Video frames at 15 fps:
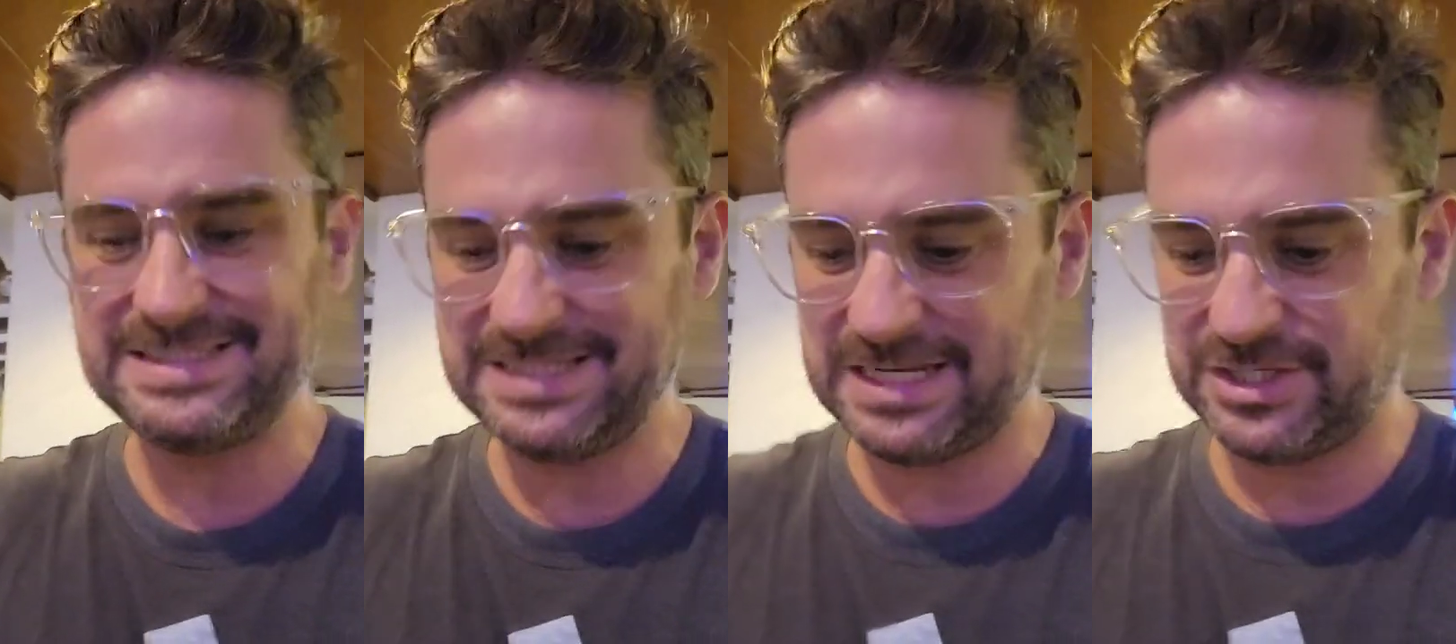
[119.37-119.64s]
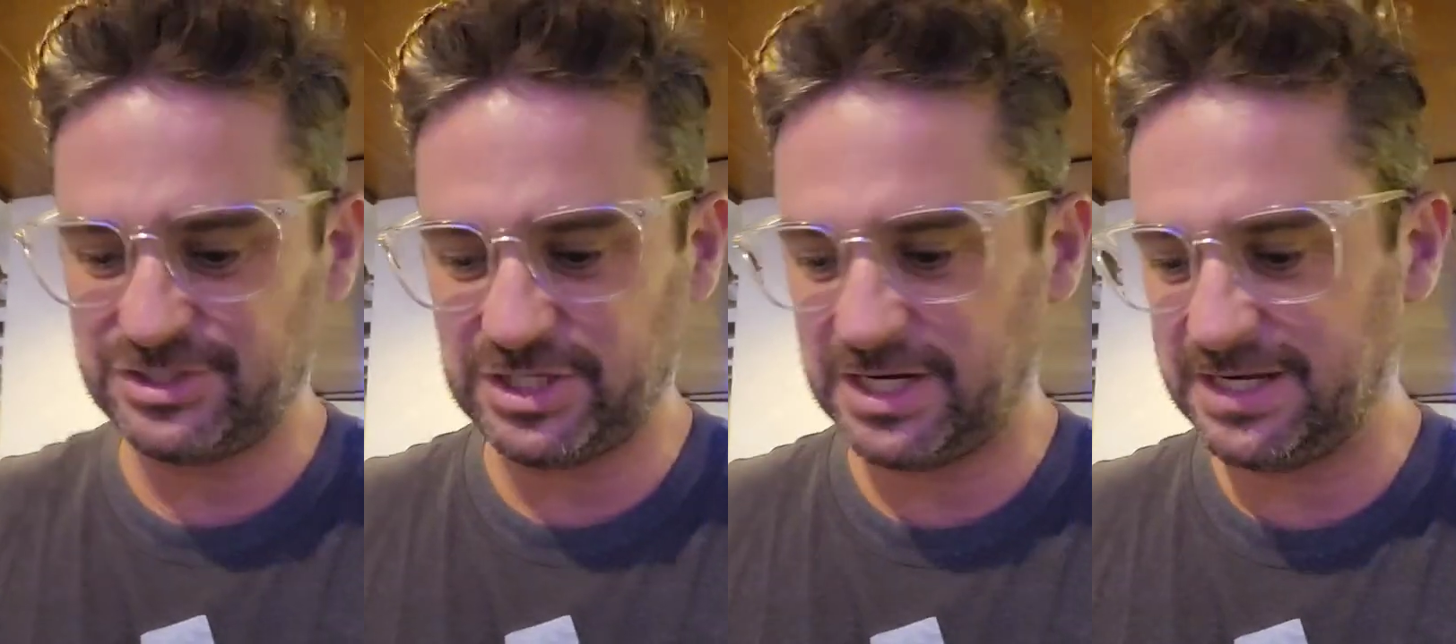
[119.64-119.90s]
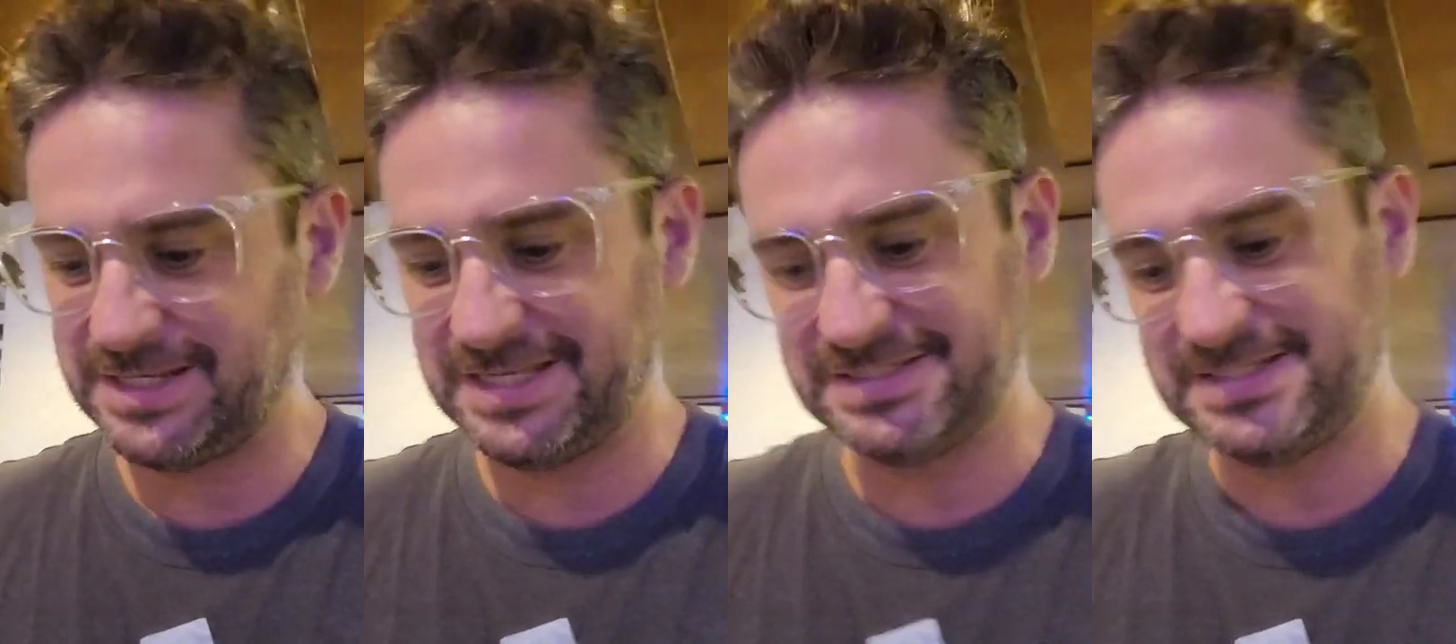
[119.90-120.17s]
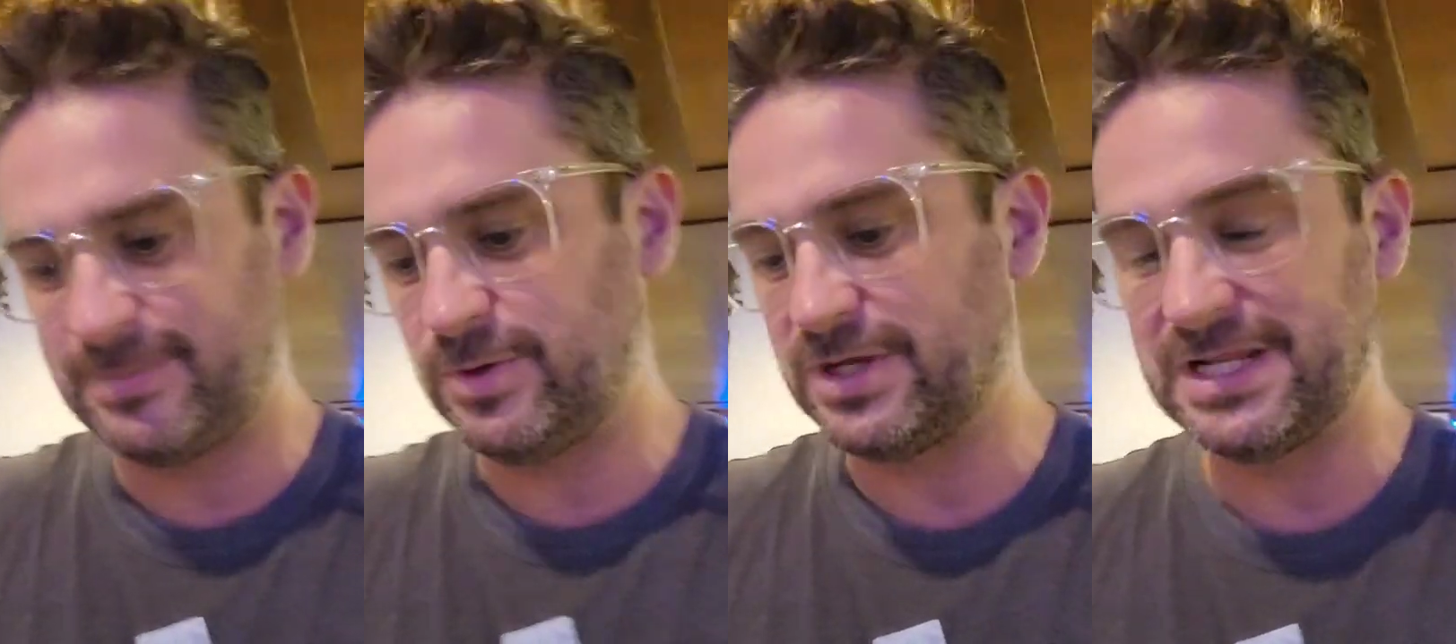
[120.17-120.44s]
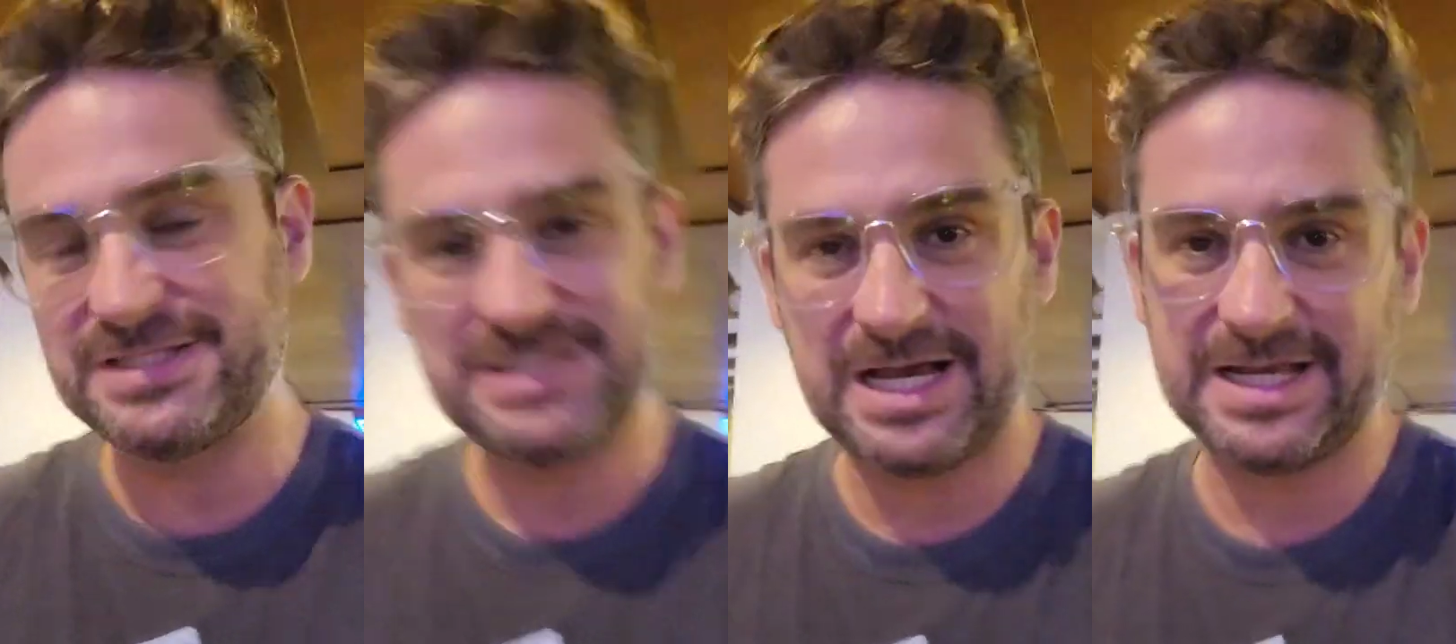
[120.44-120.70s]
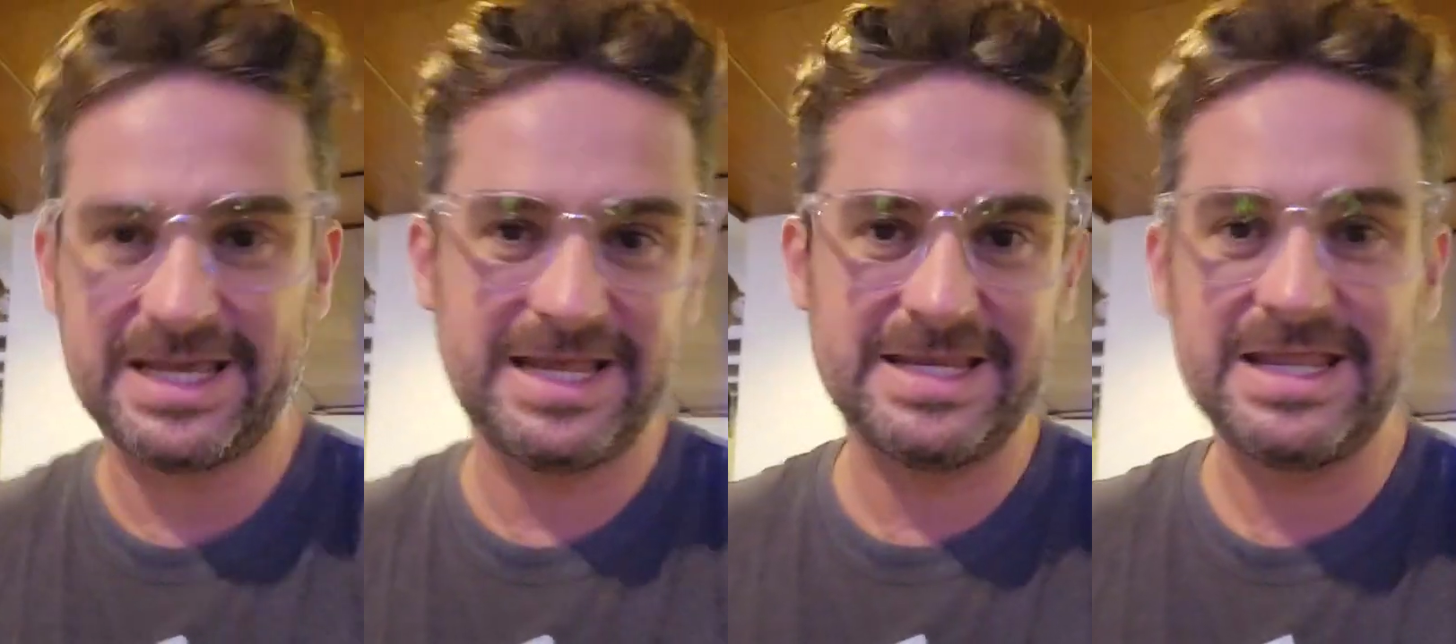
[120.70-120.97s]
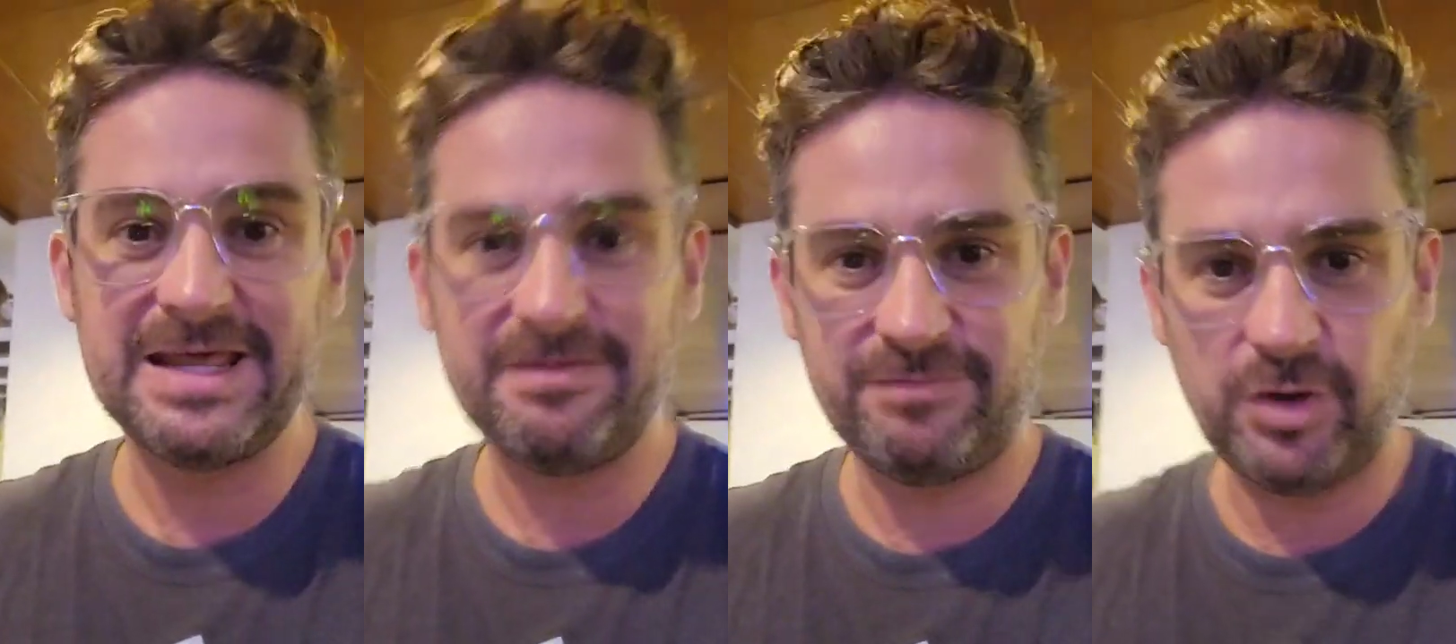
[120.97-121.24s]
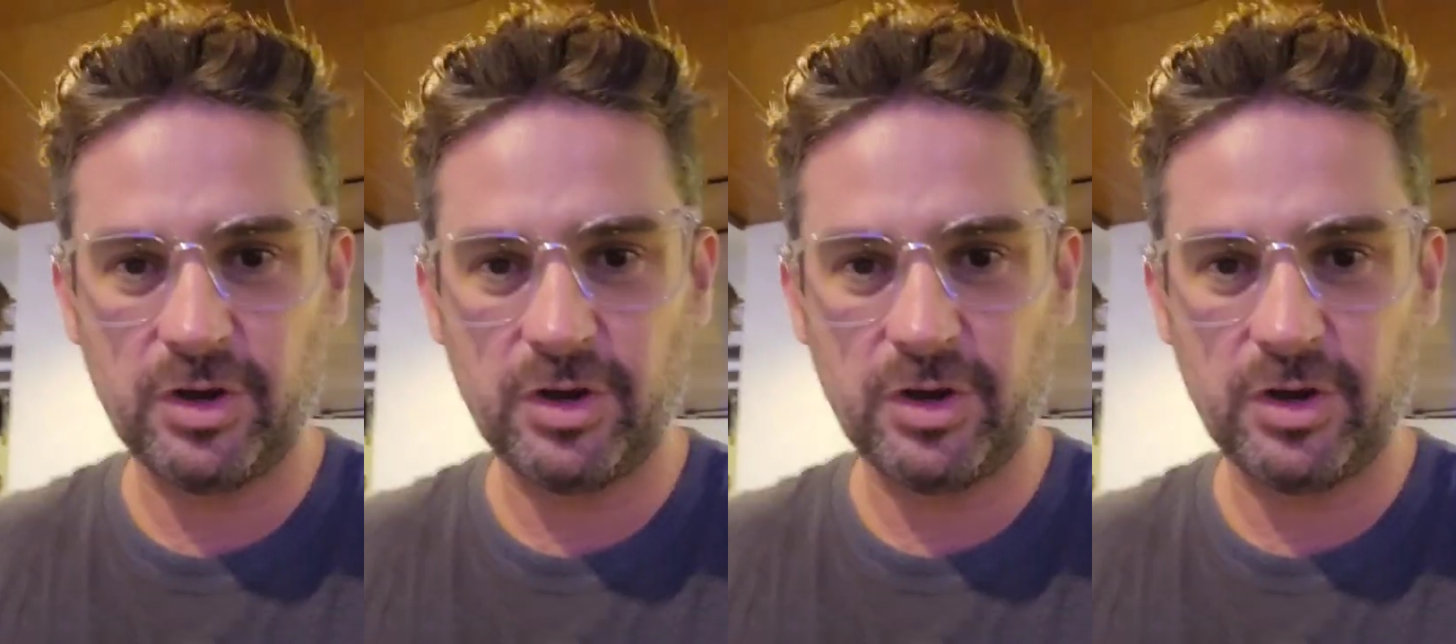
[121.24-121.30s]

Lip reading: until I show you this, then we're gonna tuck in,